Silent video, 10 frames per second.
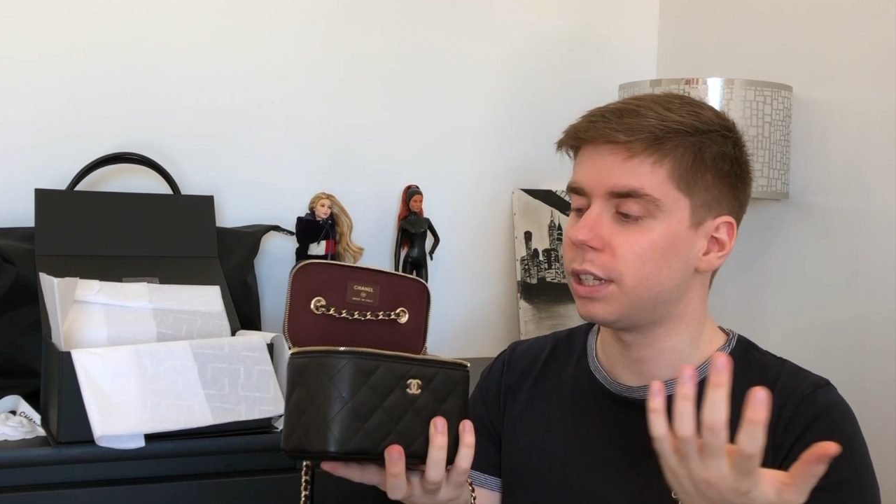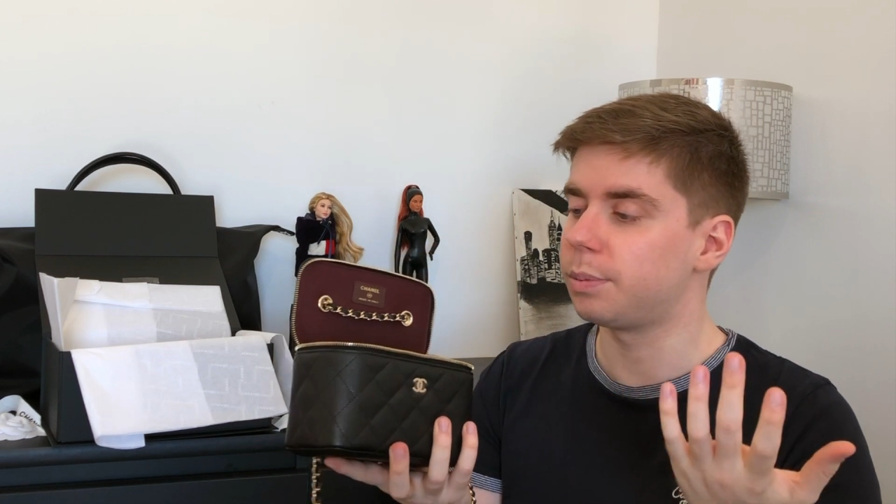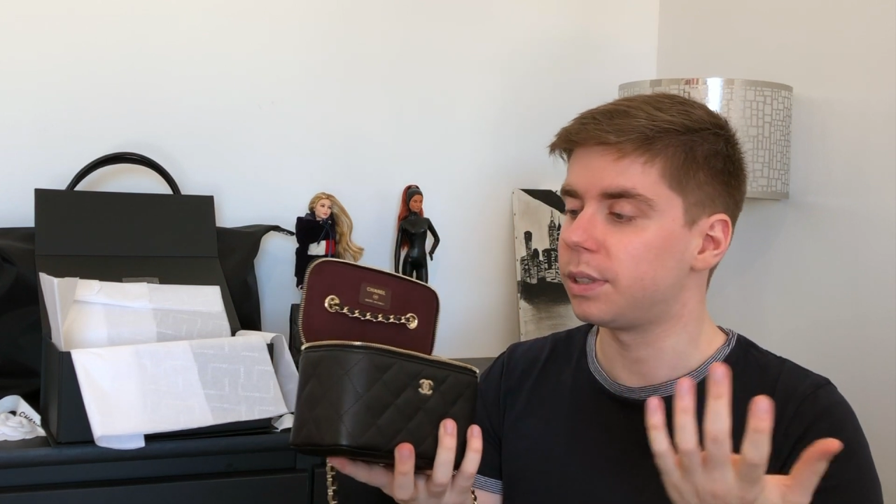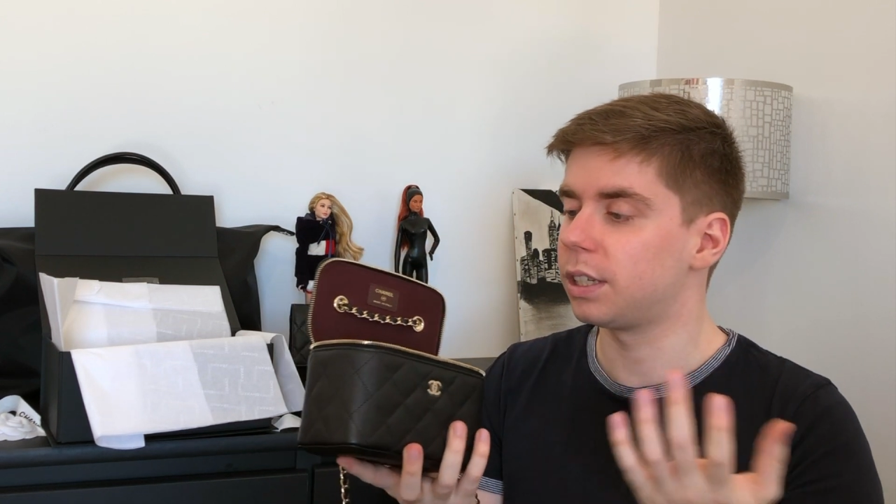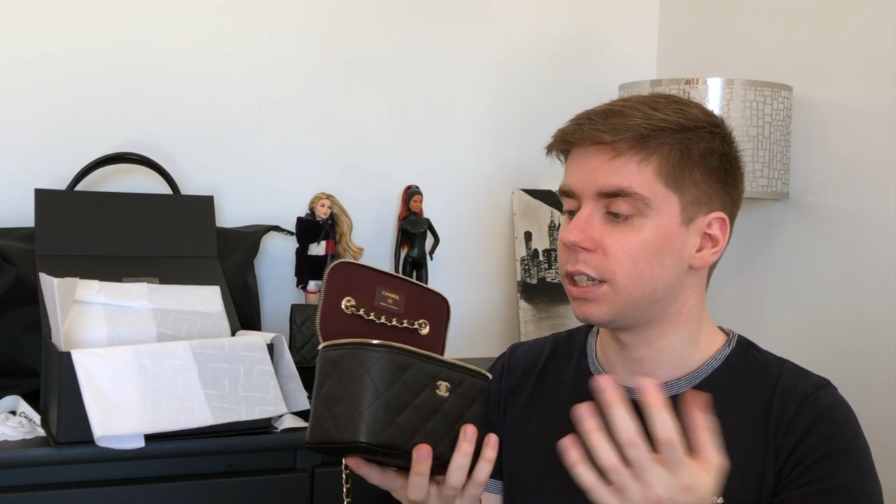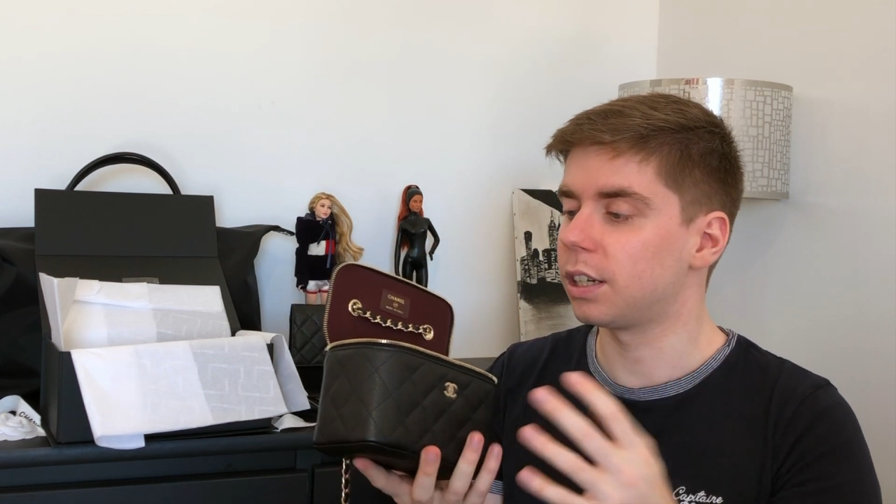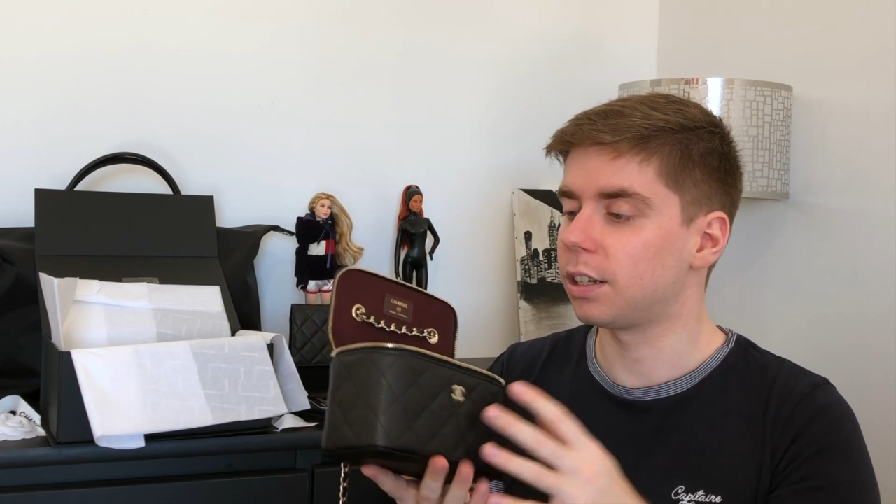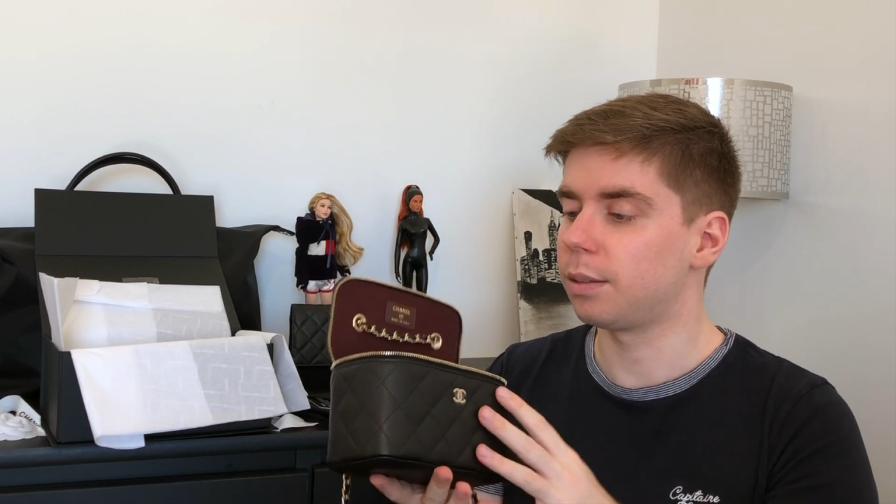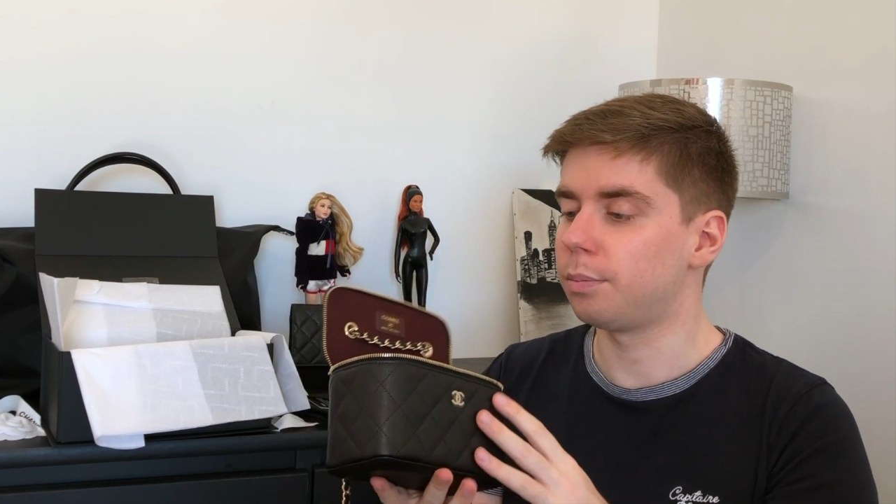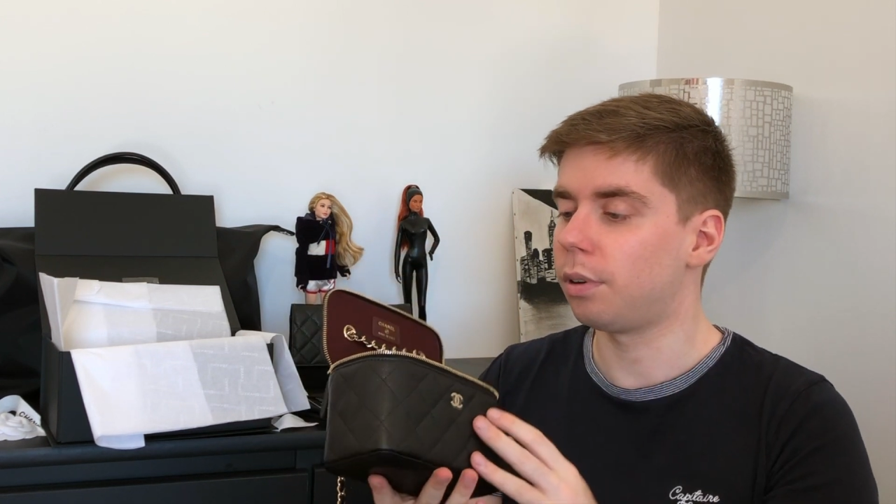
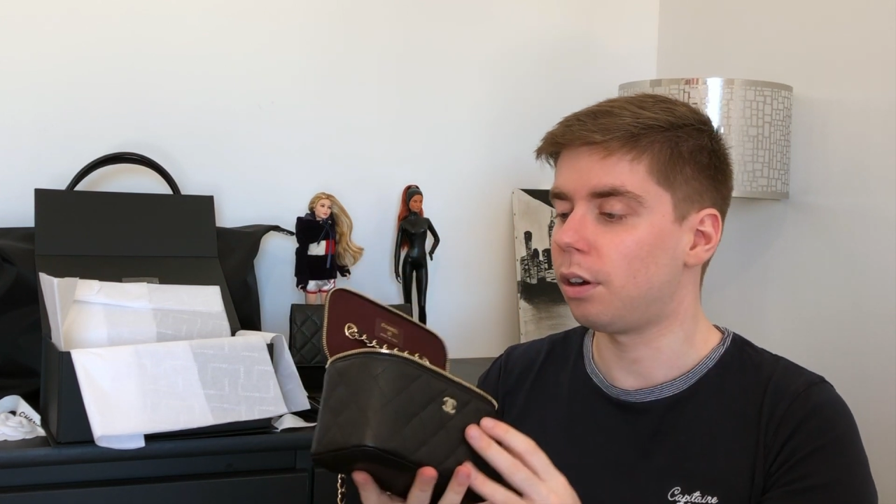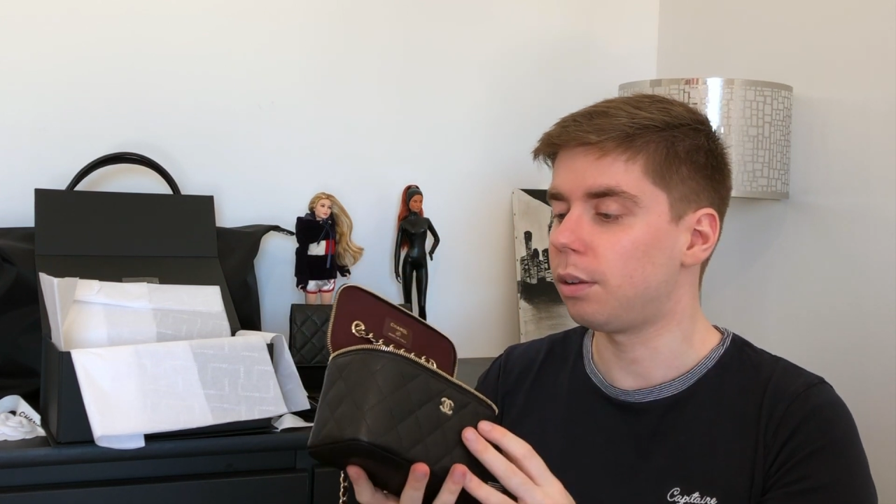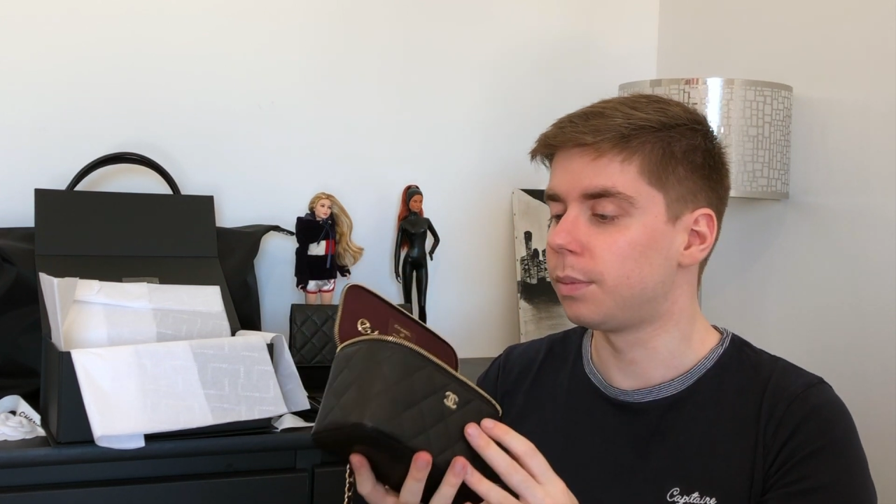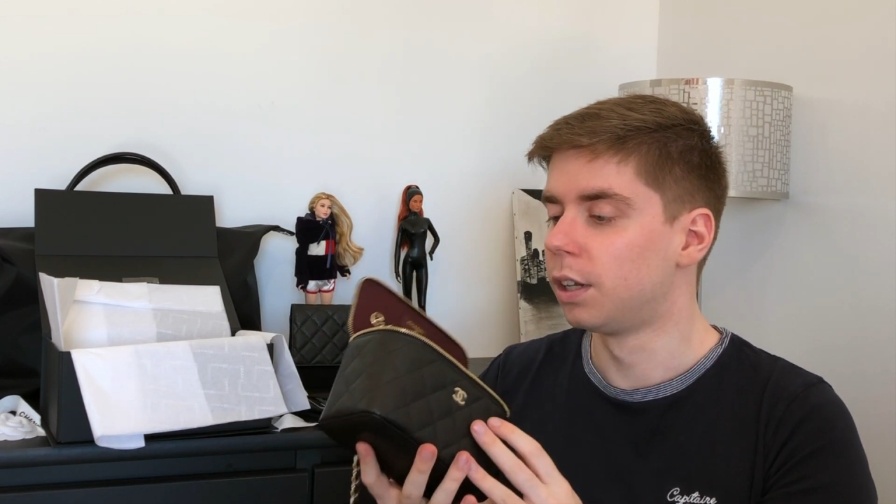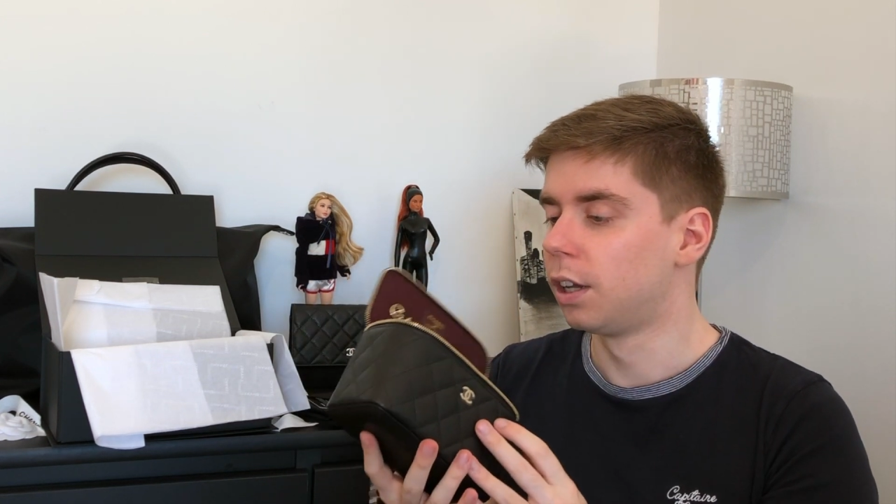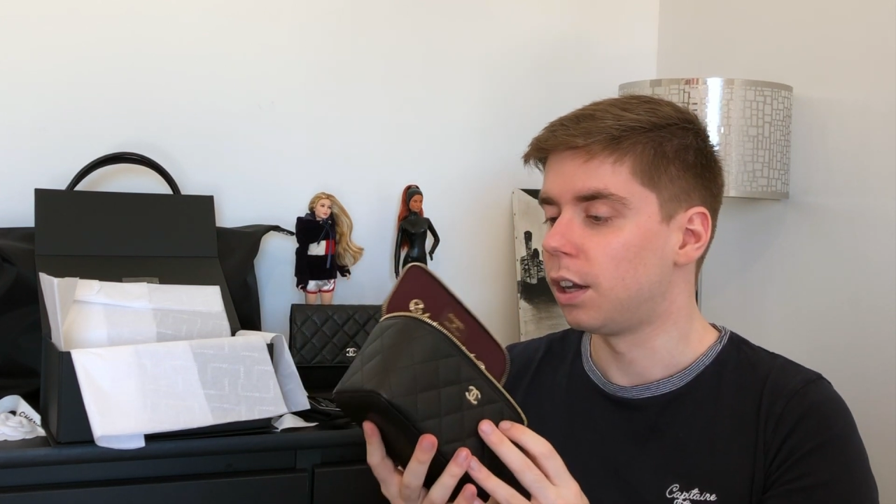lipstick, lip balm,